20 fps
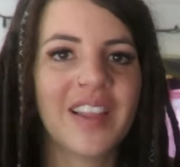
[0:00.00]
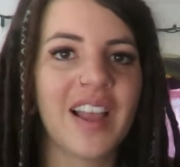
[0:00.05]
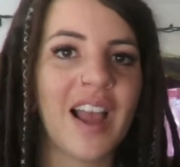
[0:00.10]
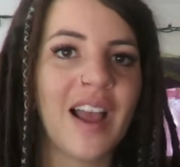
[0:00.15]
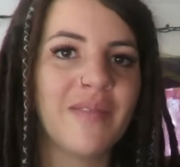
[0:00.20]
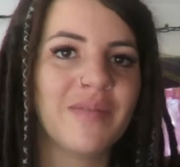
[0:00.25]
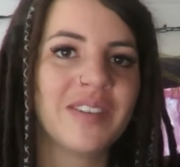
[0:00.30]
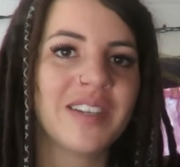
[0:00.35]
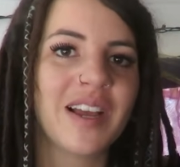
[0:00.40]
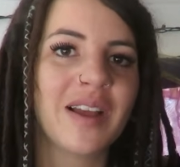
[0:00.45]

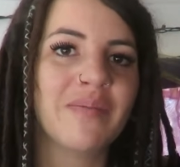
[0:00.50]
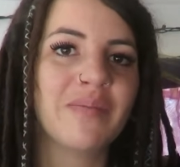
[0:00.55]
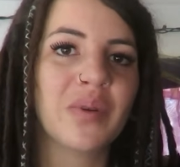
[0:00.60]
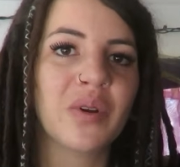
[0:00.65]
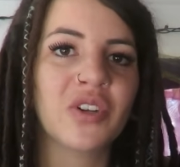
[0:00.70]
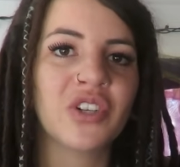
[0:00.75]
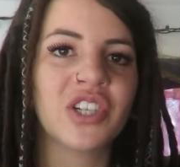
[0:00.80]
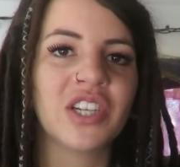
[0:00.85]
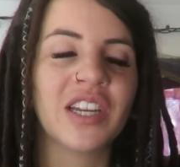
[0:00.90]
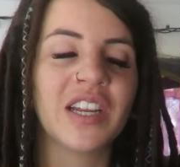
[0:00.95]
I'm done
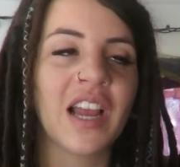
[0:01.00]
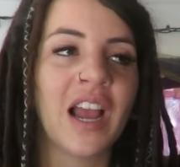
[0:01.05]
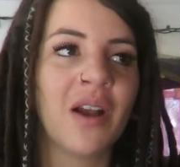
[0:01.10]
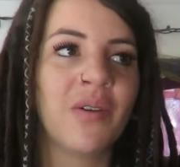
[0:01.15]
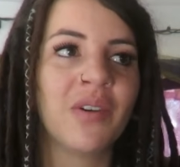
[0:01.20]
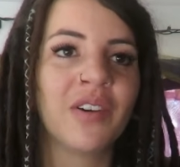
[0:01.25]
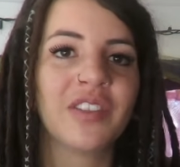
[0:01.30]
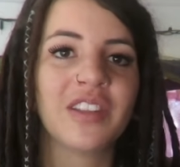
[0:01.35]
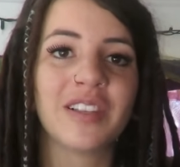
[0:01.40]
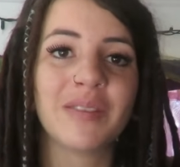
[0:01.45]
pushing. I
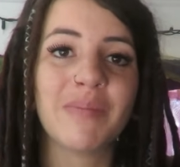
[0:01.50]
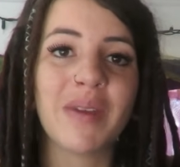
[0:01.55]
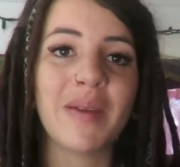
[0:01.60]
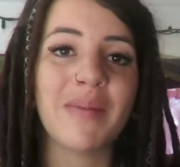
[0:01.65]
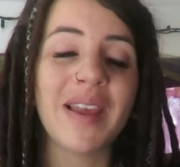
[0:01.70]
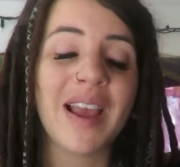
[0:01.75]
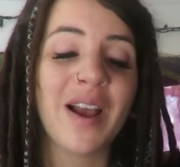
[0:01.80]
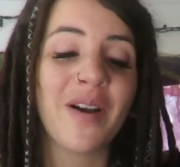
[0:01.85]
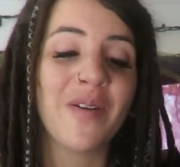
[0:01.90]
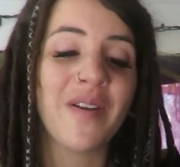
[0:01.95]
want this
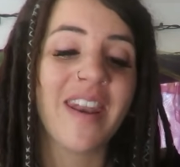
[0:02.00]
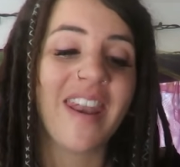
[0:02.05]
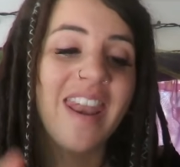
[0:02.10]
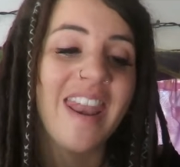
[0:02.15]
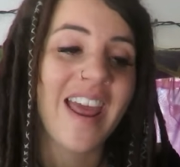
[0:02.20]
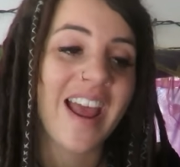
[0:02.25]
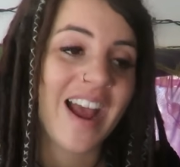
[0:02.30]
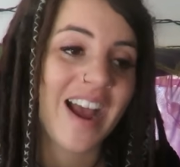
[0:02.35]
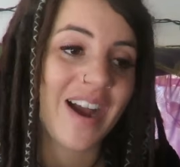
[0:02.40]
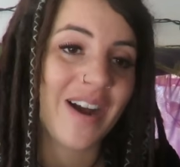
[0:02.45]
baby out
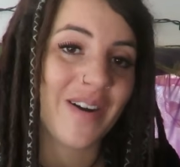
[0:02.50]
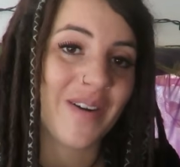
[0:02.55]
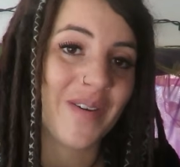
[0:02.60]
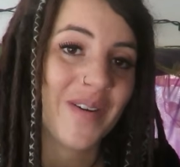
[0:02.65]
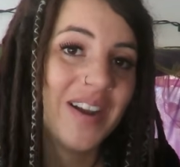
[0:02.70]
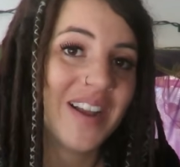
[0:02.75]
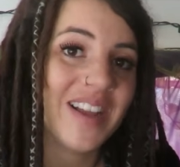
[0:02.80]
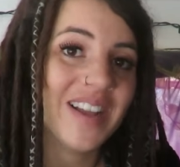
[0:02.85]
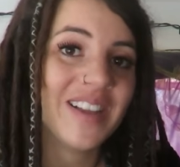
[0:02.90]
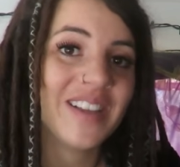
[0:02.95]
now.